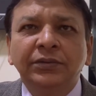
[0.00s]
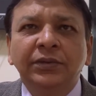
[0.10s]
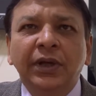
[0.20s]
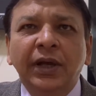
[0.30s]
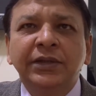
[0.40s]

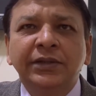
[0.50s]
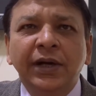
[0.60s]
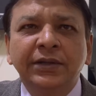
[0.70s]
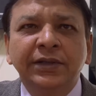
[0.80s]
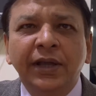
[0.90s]

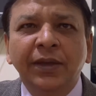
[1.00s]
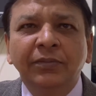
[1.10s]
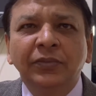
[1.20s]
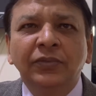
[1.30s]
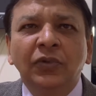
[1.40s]
extends game,
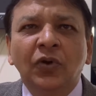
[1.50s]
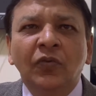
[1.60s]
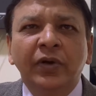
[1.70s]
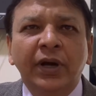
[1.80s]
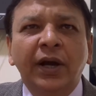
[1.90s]

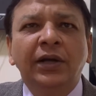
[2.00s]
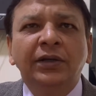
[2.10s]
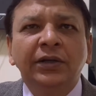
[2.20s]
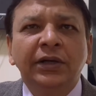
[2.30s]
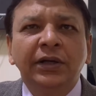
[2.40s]
override
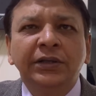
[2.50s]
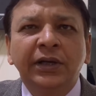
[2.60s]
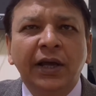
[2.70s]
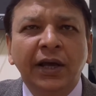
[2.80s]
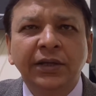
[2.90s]

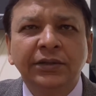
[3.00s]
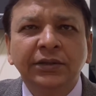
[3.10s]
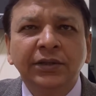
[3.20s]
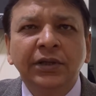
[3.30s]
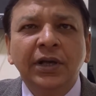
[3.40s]
initialize
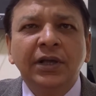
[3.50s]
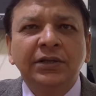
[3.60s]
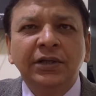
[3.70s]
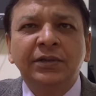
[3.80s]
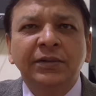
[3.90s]

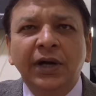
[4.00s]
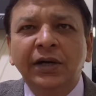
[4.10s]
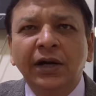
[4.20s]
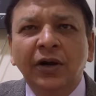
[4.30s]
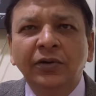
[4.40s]

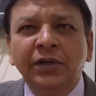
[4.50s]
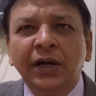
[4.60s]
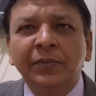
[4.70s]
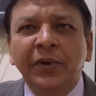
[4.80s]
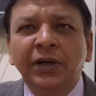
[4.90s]

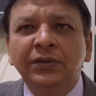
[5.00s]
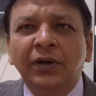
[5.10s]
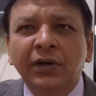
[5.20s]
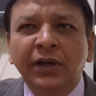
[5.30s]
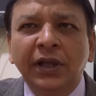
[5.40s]
system.out.print
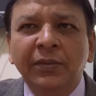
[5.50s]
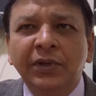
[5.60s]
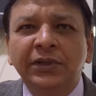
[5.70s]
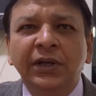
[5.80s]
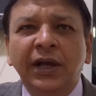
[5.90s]
soccer game
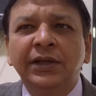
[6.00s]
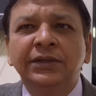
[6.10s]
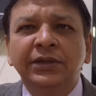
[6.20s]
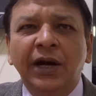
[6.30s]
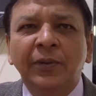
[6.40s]
initialize,
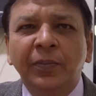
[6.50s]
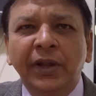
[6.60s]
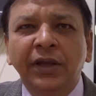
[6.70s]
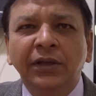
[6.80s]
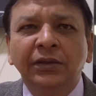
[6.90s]
start
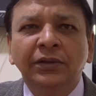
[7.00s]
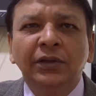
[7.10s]
playing.